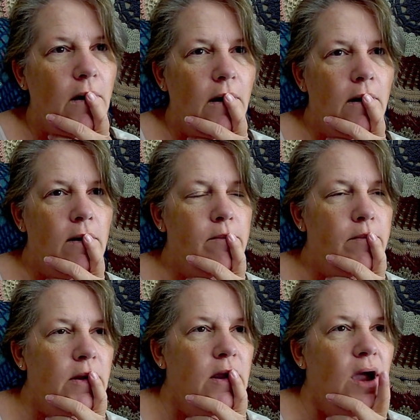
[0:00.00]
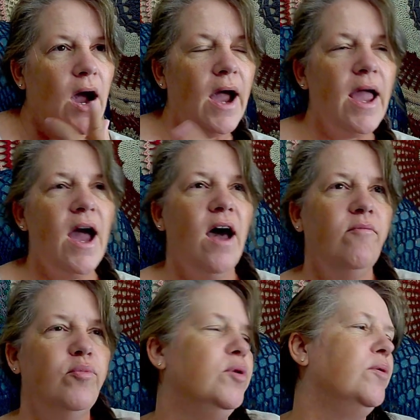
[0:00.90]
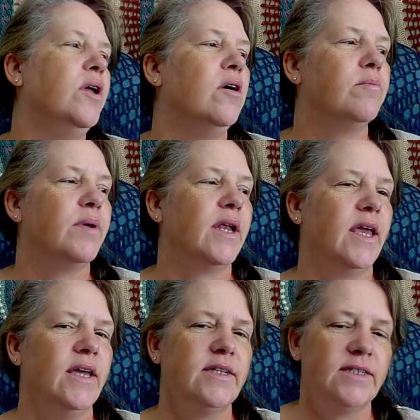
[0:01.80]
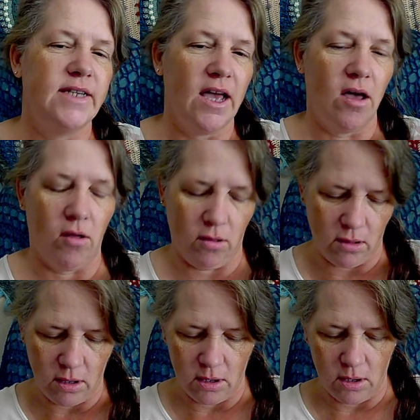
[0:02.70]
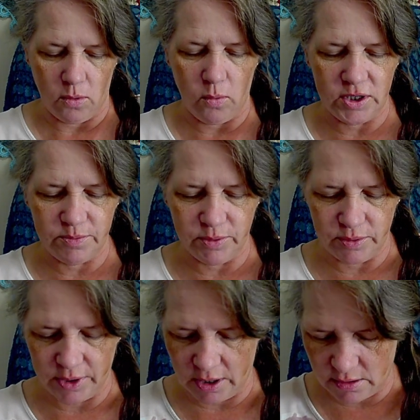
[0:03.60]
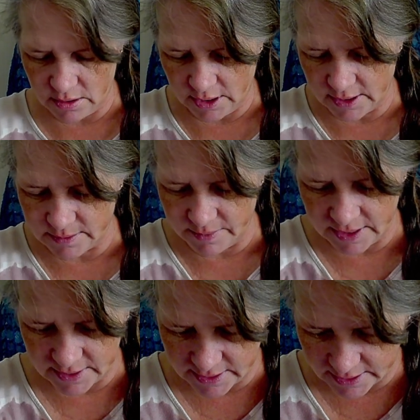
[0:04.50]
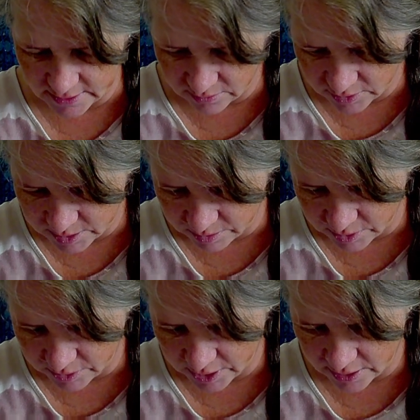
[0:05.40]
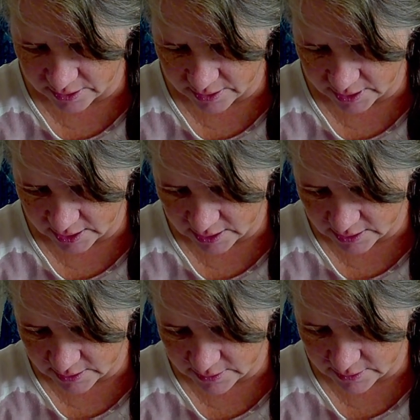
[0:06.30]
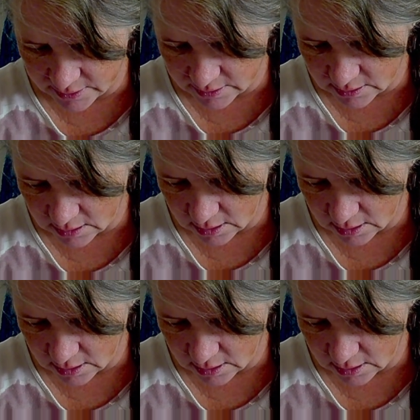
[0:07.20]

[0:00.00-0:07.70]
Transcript: I have blue yarn, but I can't tell which blue yarn is Mainstays and which blue yarn is